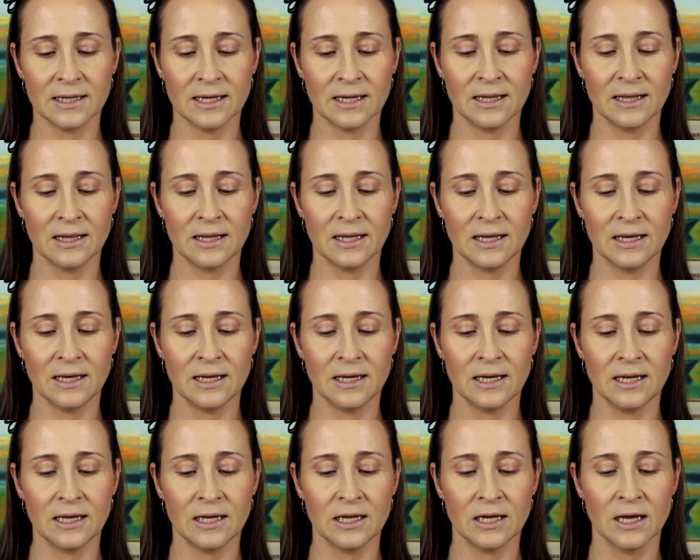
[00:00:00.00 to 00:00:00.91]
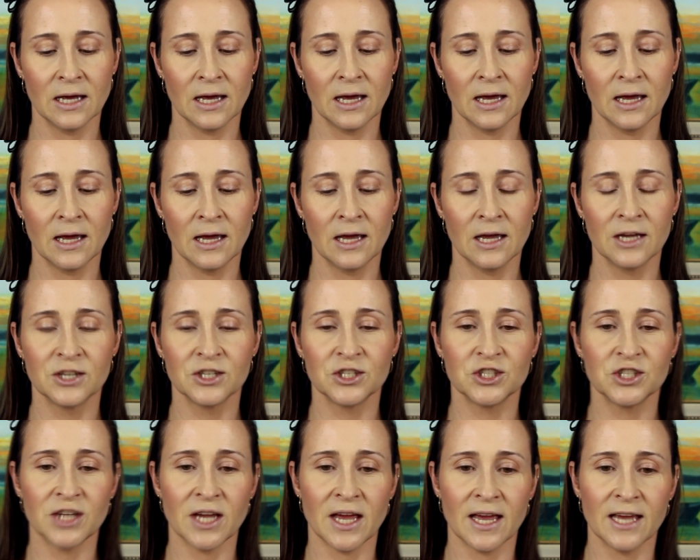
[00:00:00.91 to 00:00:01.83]
in the
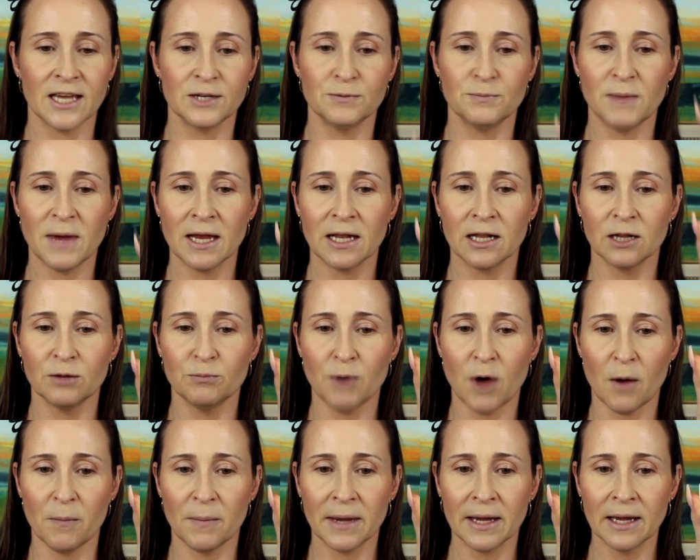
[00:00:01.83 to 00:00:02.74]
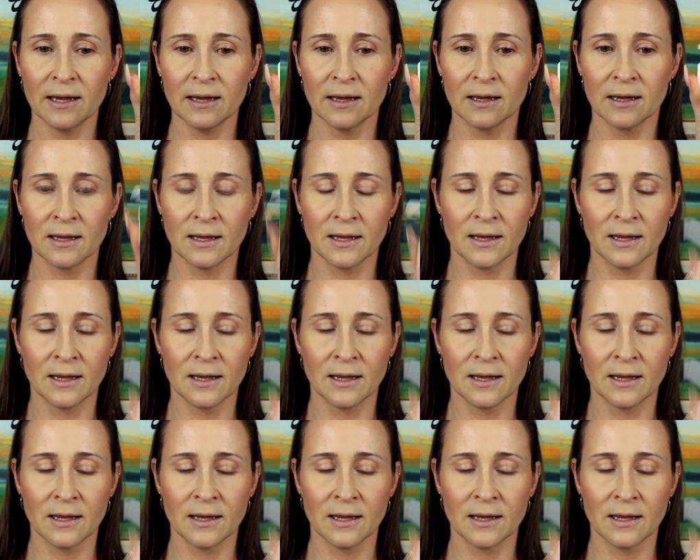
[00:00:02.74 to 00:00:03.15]
shade Petal Popping.